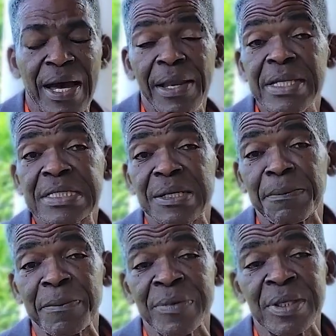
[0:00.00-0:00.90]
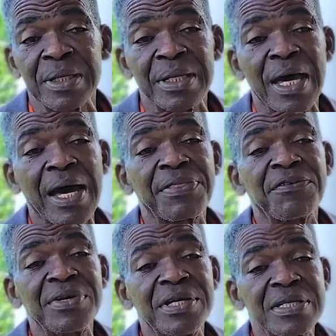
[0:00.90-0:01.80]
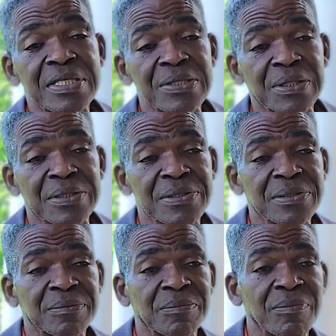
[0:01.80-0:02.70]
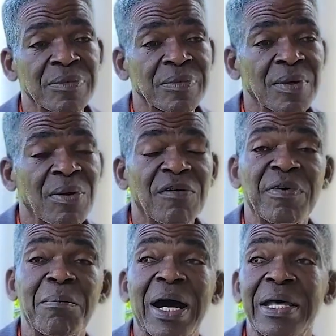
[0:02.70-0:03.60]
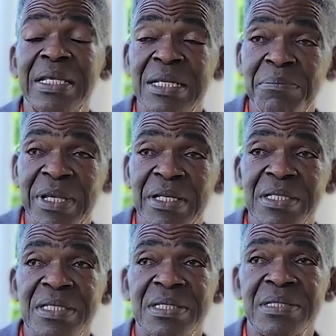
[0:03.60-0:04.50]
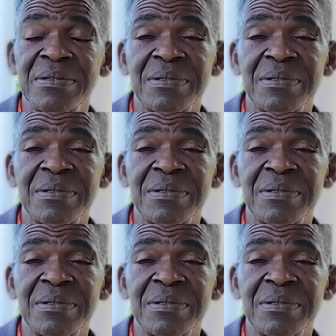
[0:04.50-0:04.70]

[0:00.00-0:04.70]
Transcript: Listen, they had three sons of a man in the Middle East.